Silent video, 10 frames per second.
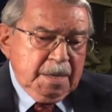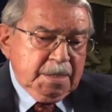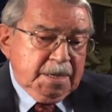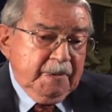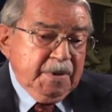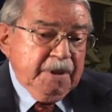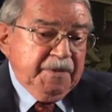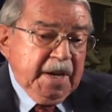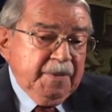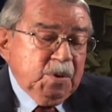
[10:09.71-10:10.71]

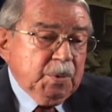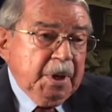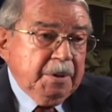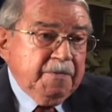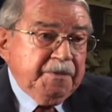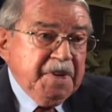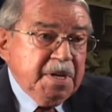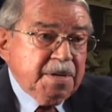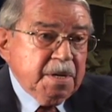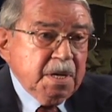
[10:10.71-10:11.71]
75 to 100
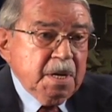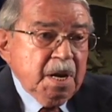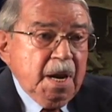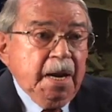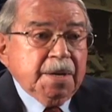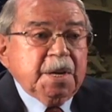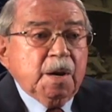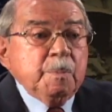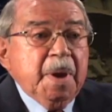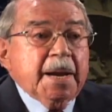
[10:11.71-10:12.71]
feet and
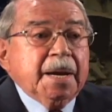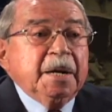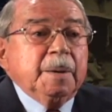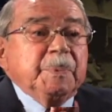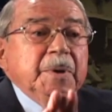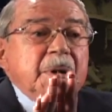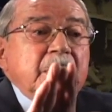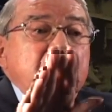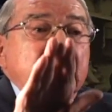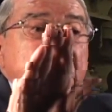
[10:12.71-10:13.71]
come back up
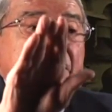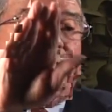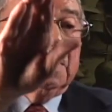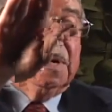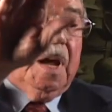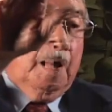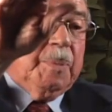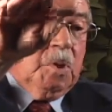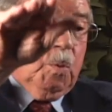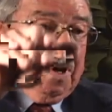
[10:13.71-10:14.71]
to the top
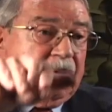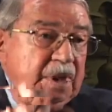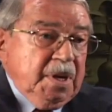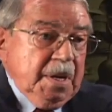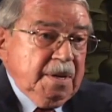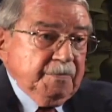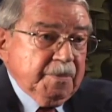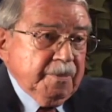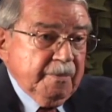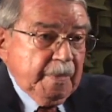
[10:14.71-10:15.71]
of the wave again.
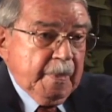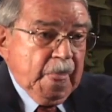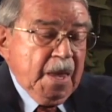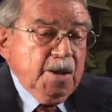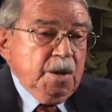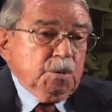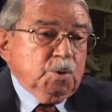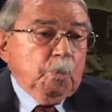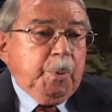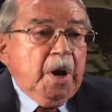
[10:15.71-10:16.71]
Right.
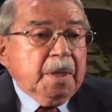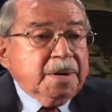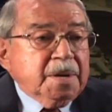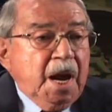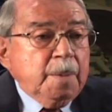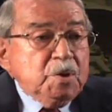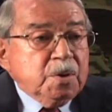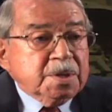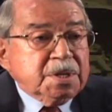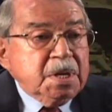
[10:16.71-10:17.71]
So part of the time you
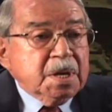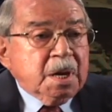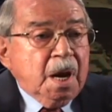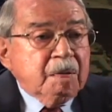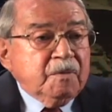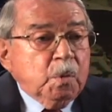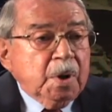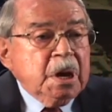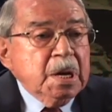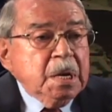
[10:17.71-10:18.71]
could see the
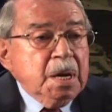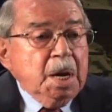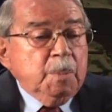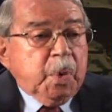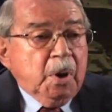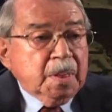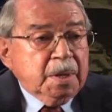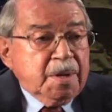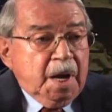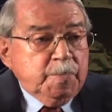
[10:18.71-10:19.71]
convoy and part of
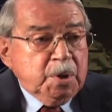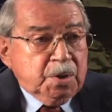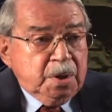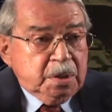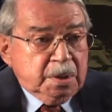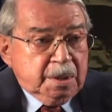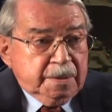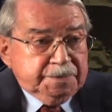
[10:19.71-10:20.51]
the time you couldn't.